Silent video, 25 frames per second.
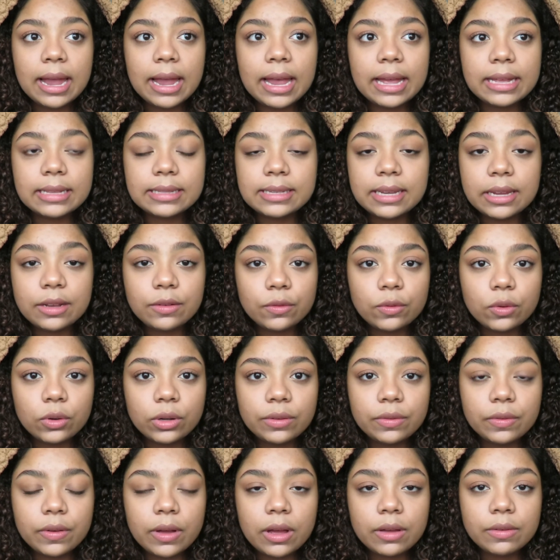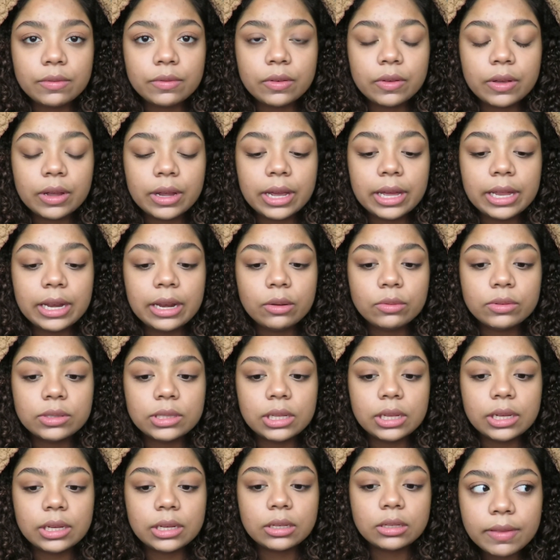at 10:45. And I was
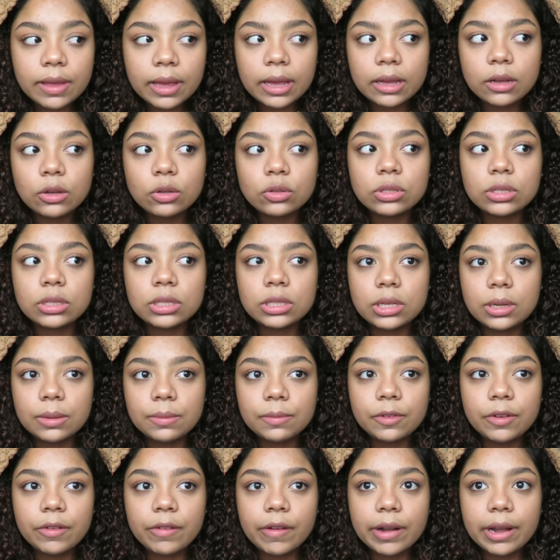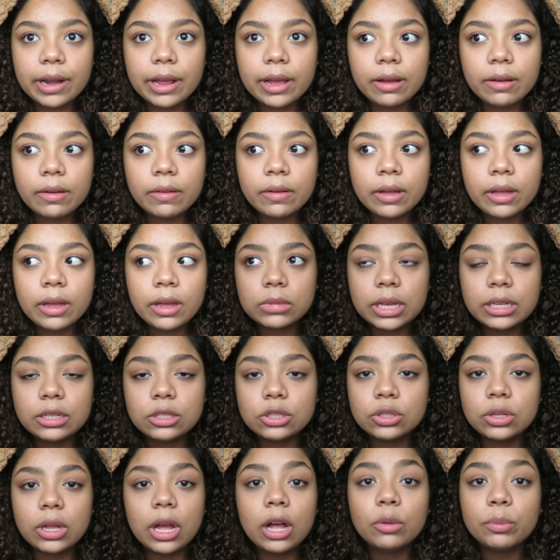like, I can go to the DMV right now and
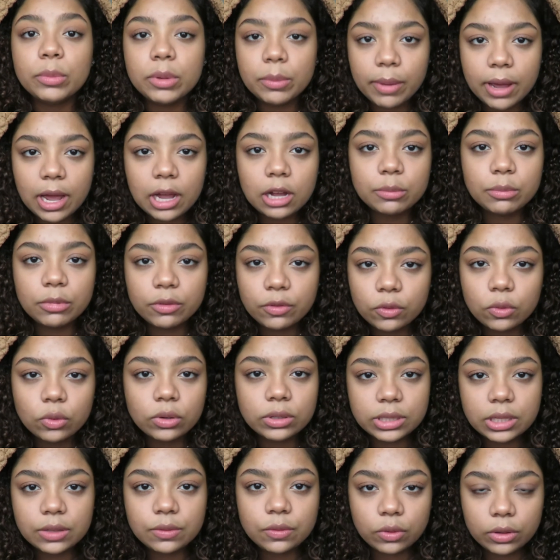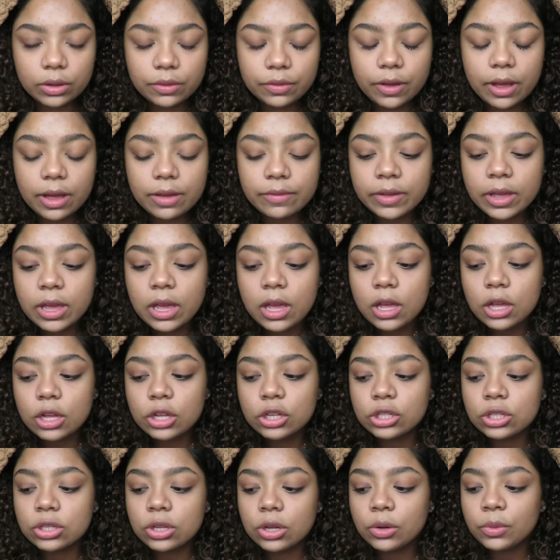just I'll be back before 10:45.
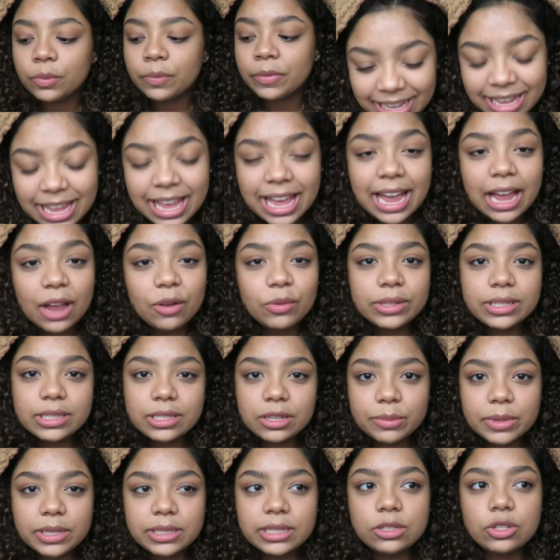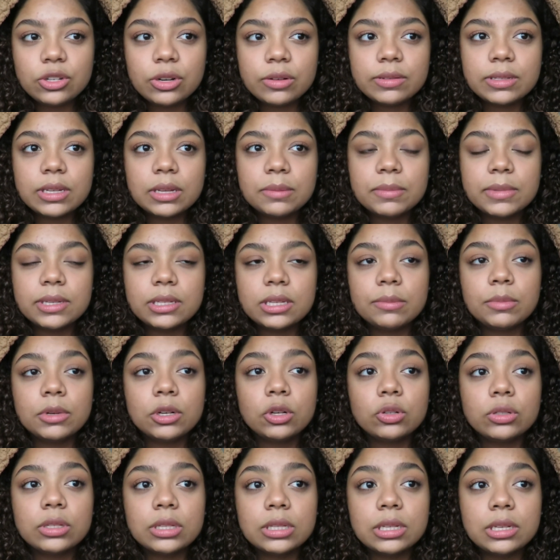So I went to tell my teacher, I was like, Miss, I'm gonna
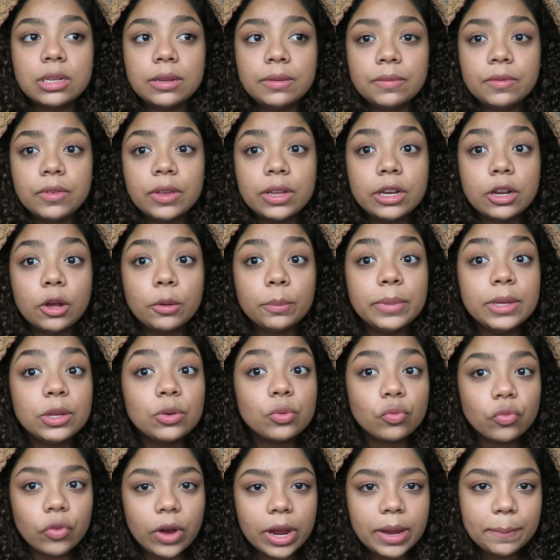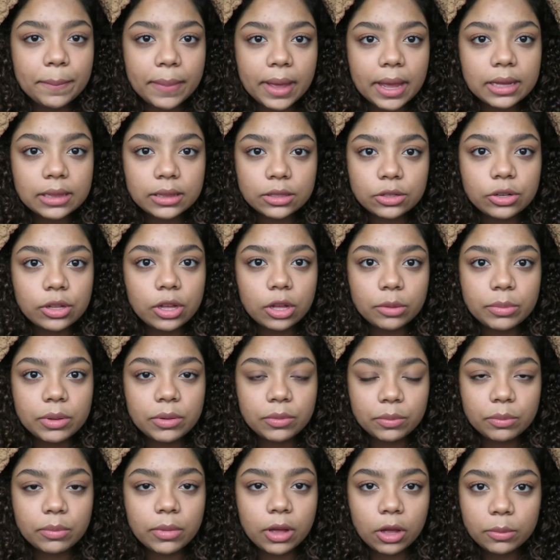go to the DMV and I'll be right back.
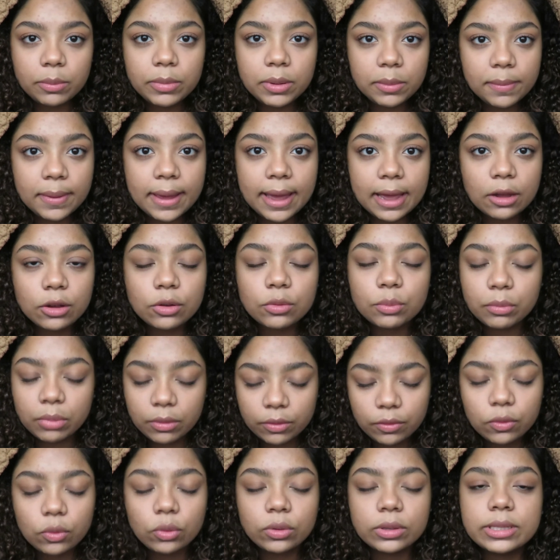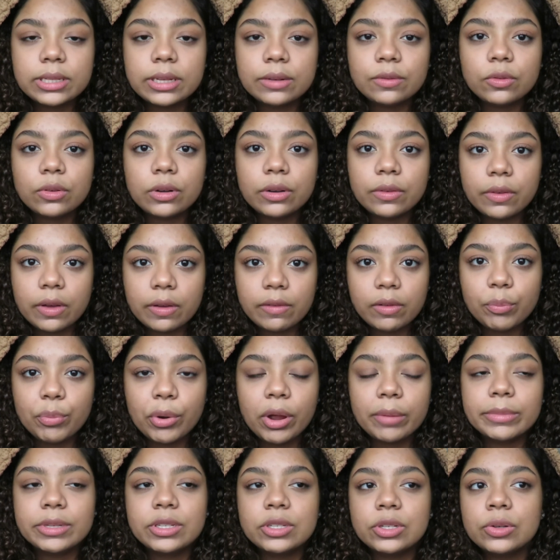Literally, I'll be back before 10:45, I
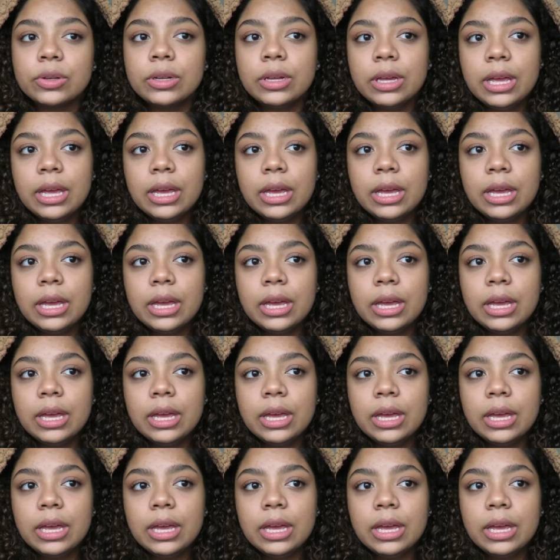promise you.